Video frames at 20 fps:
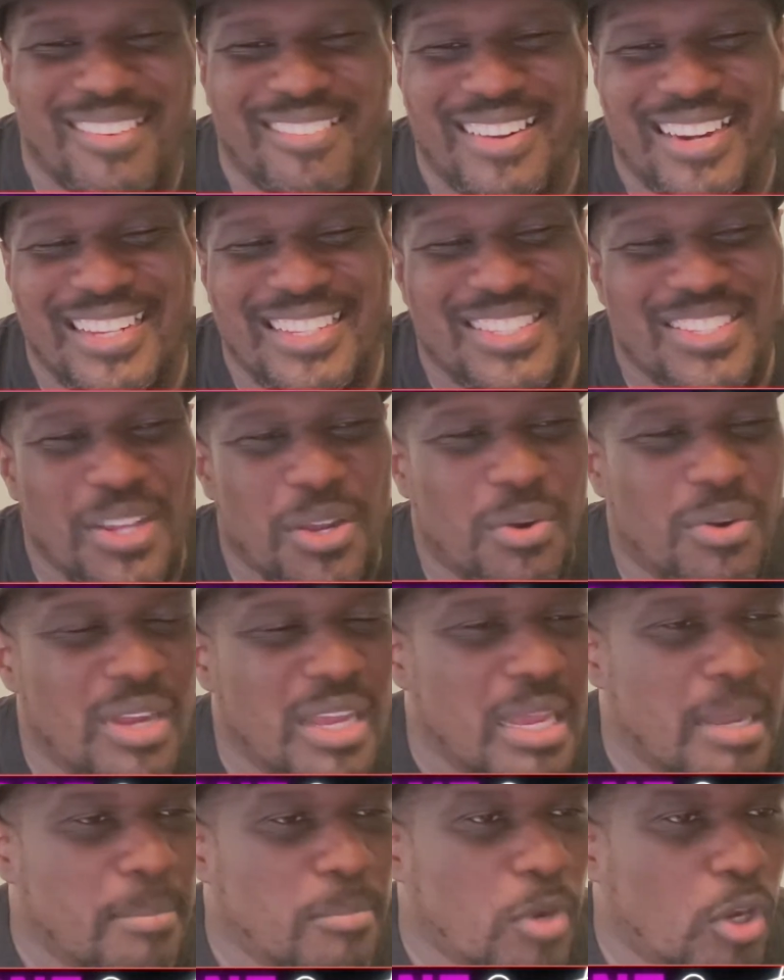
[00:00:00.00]
All right. So
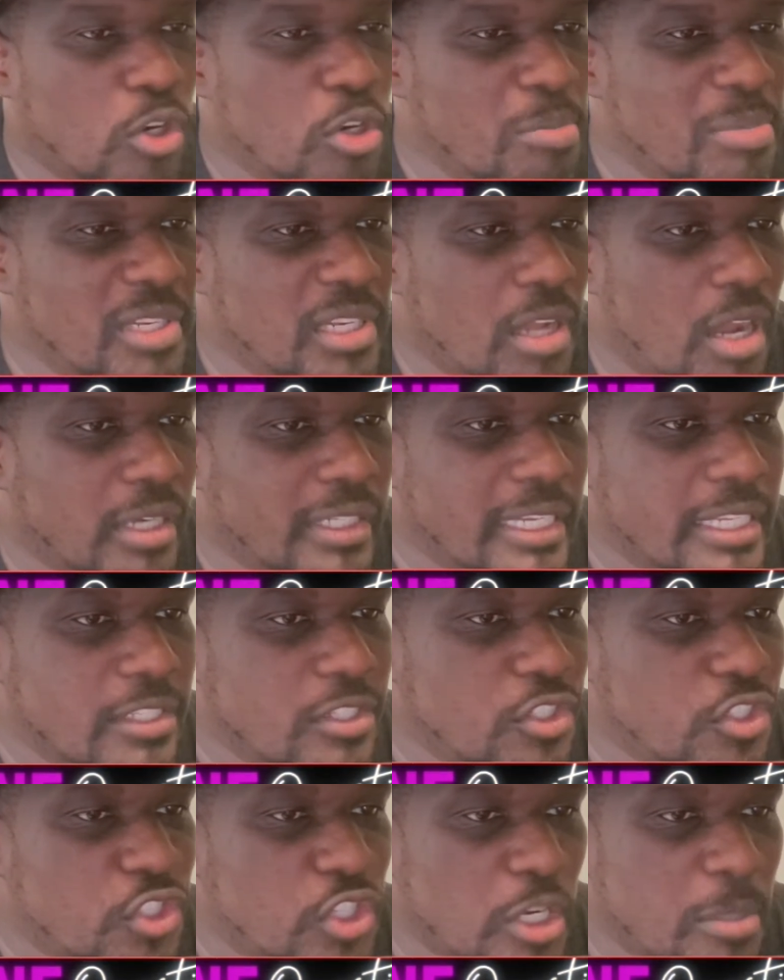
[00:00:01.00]
not going to be long,
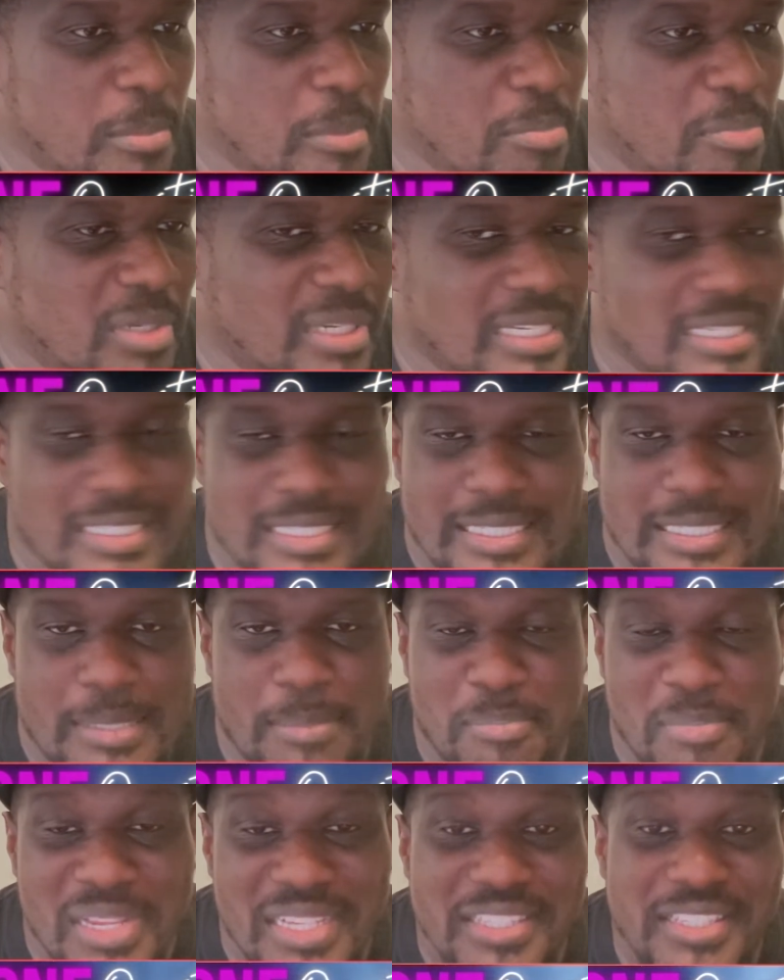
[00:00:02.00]
ladies and gentlemen, because
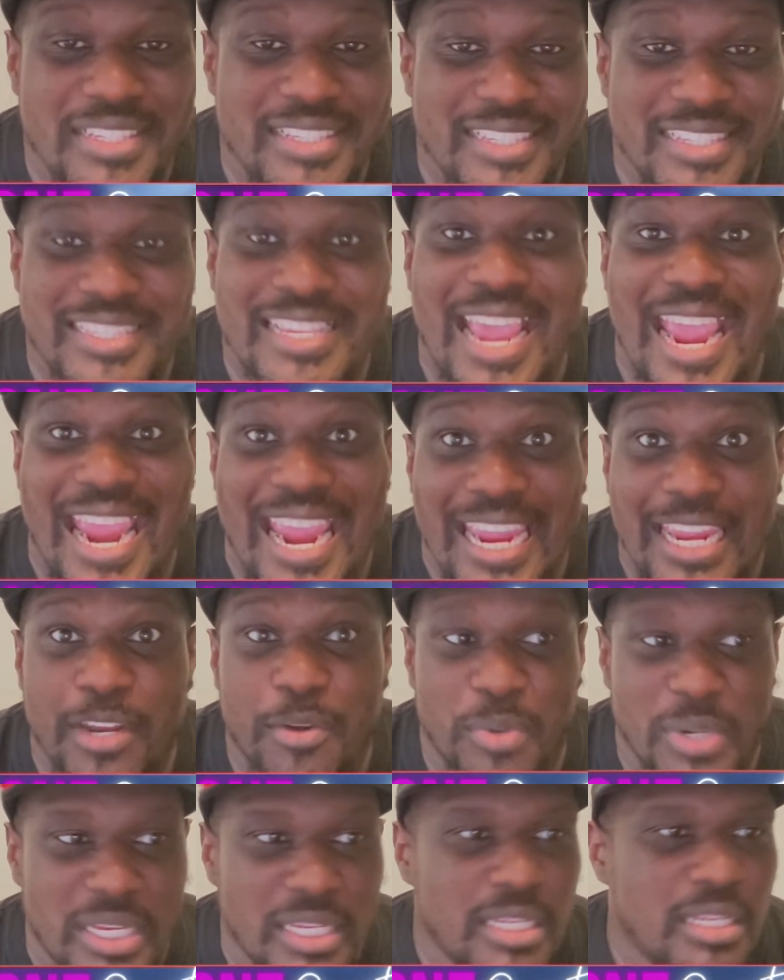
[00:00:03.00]
the missus is
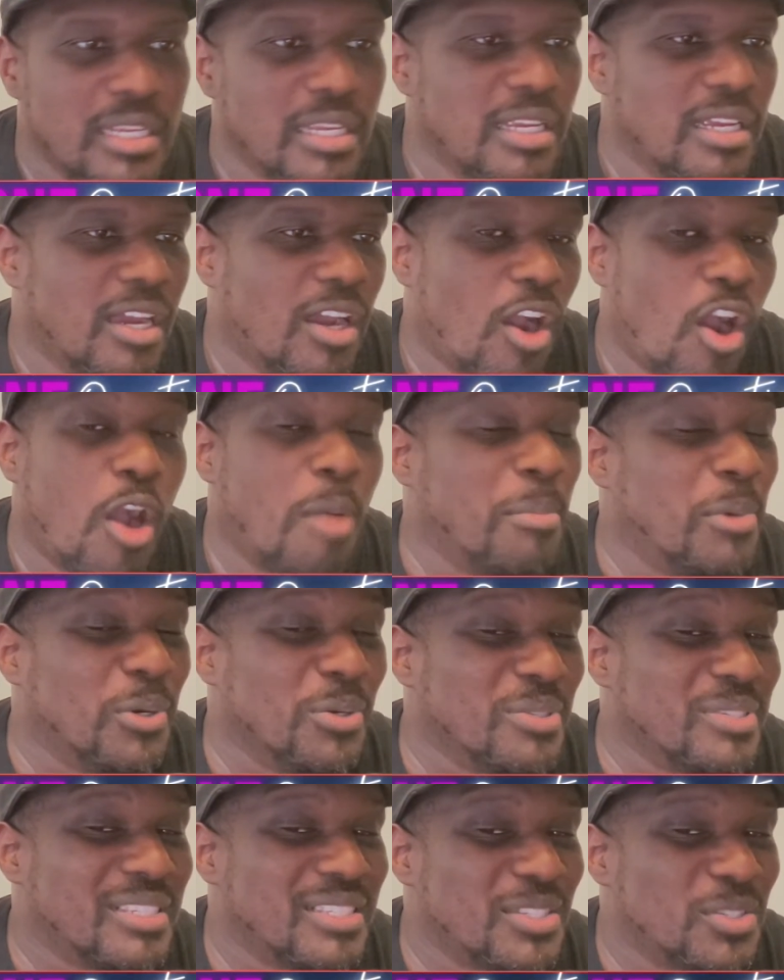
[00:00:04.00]
hangry.
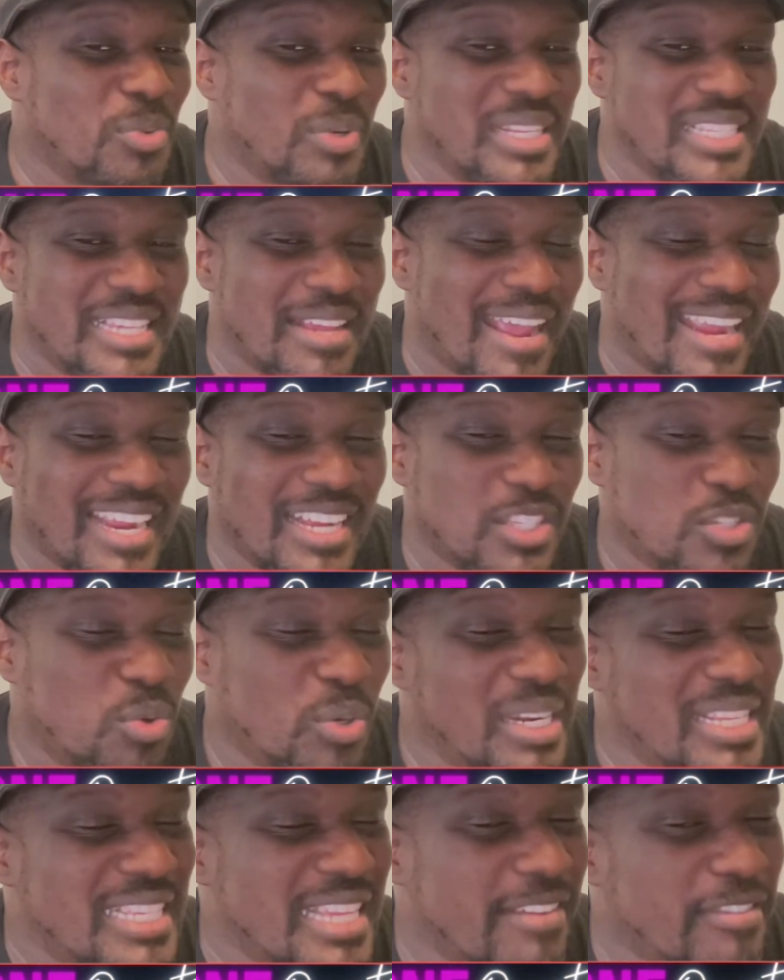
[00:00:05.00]
Almost 27. I got
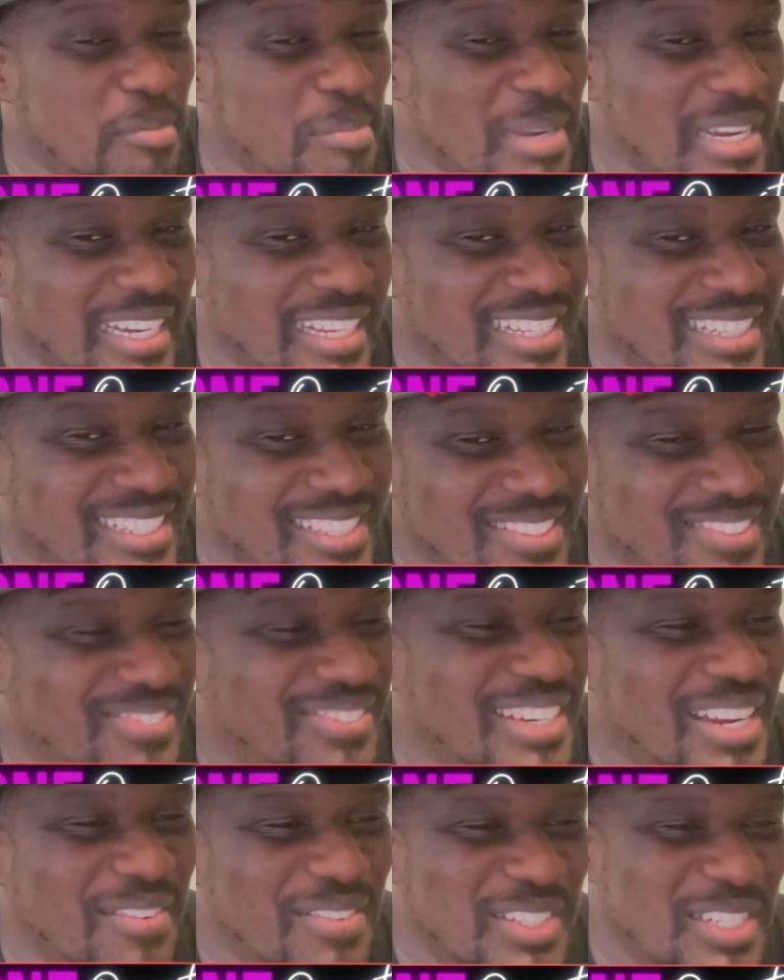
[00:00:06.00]
27 minutes.
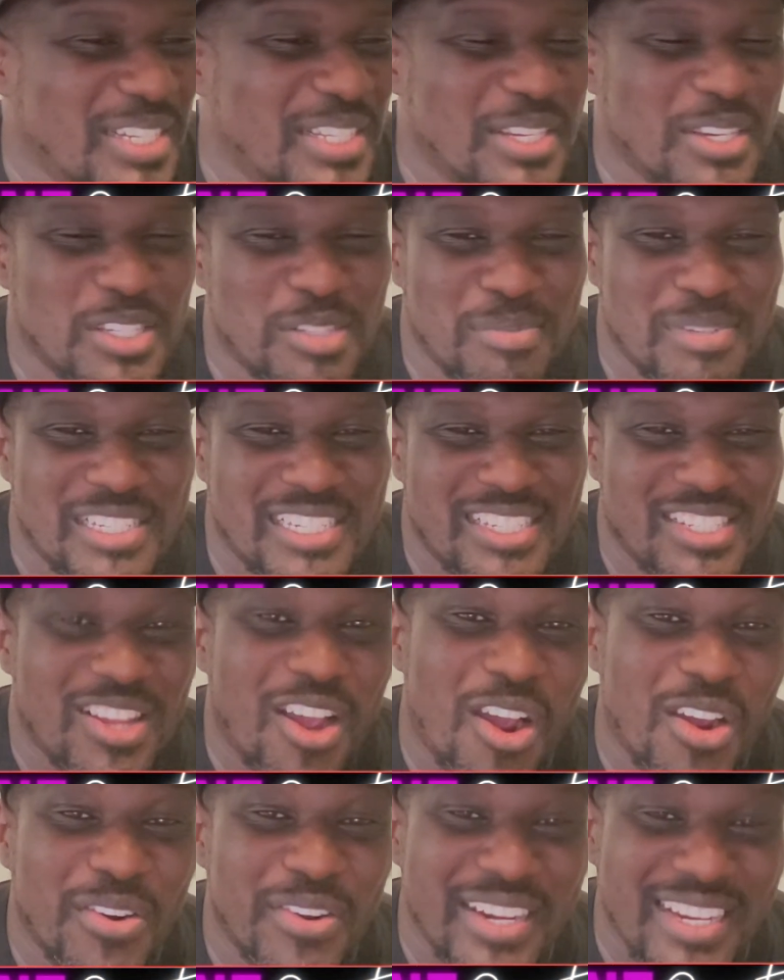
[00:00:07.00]
Whenever she tells me she's
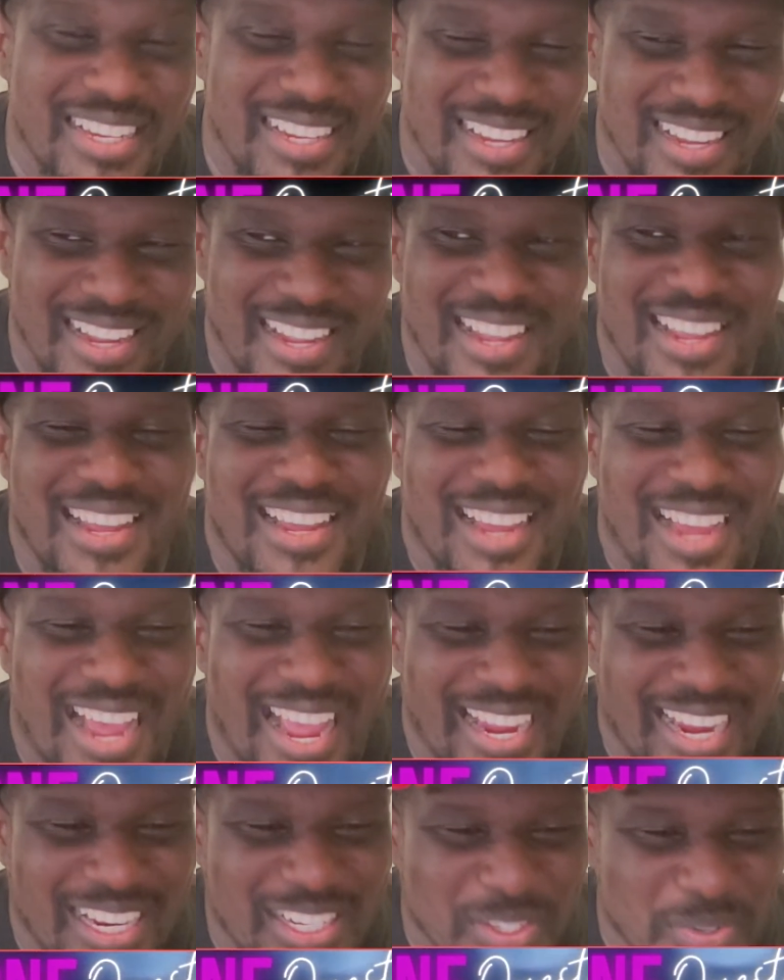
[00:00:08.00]
hungry,
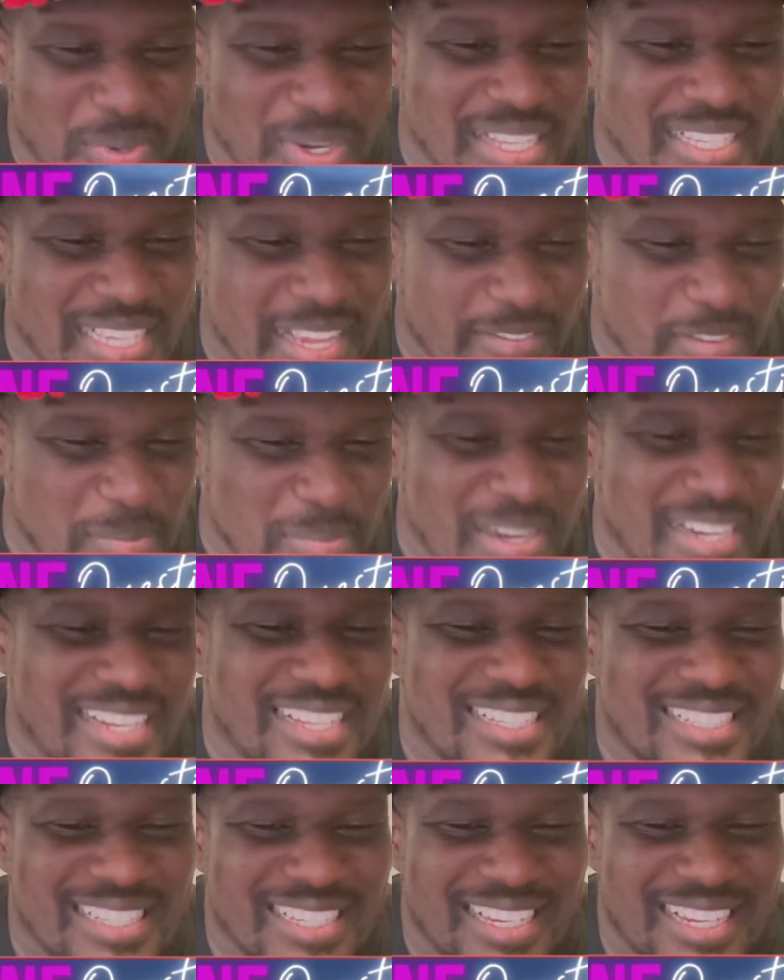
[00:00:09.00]
I got 27
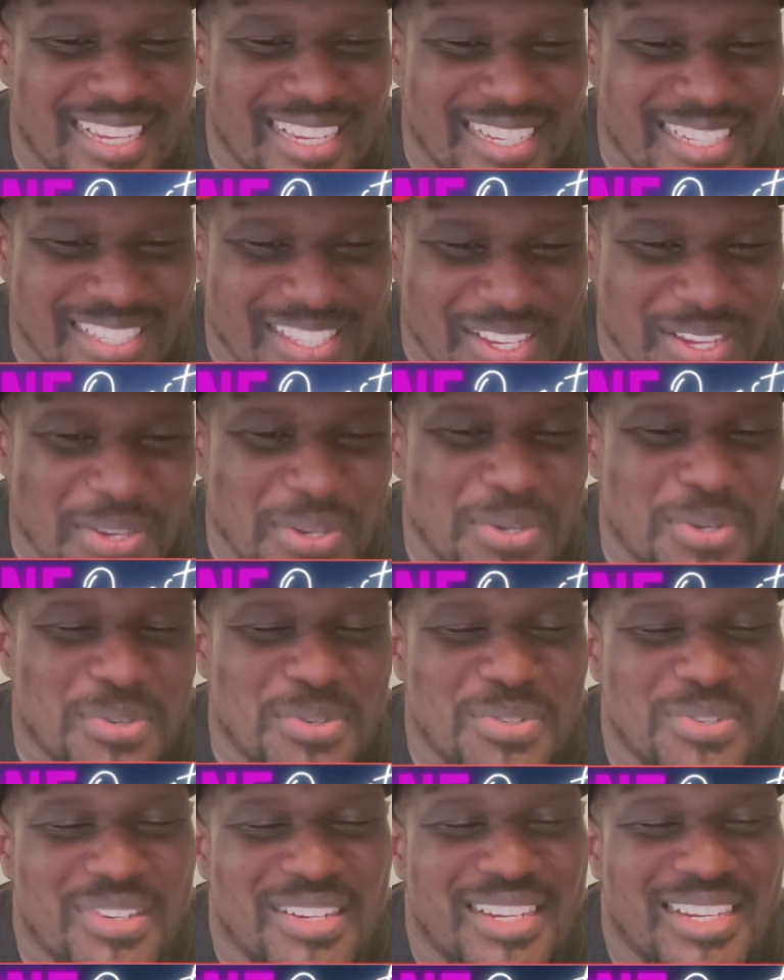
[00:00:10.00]
minutes
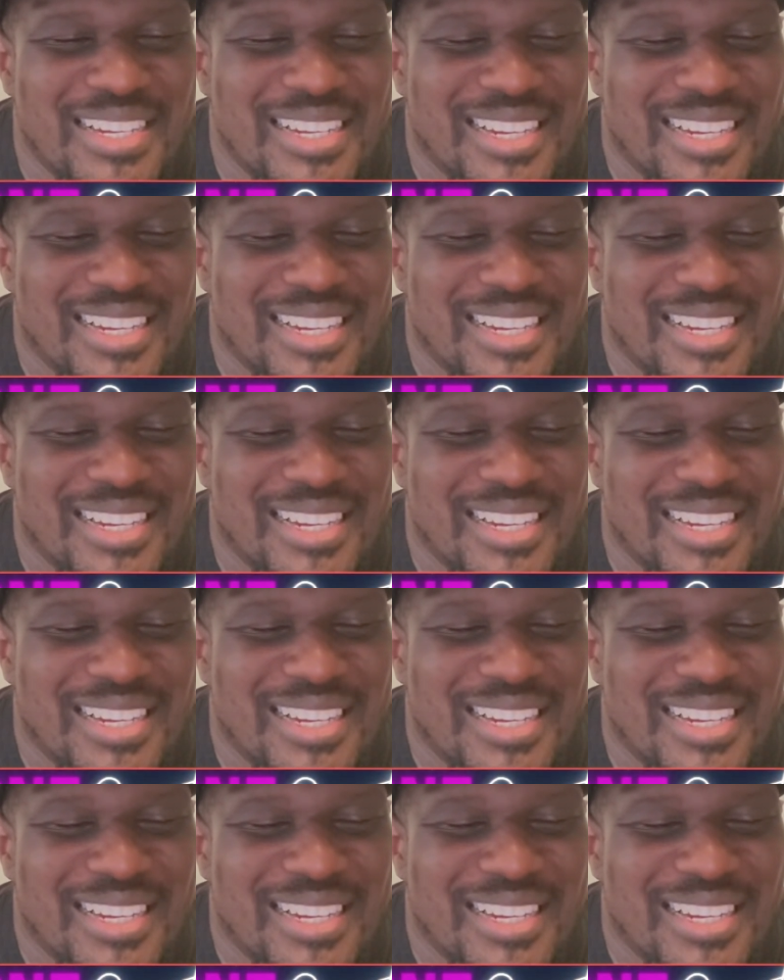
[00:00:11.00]
until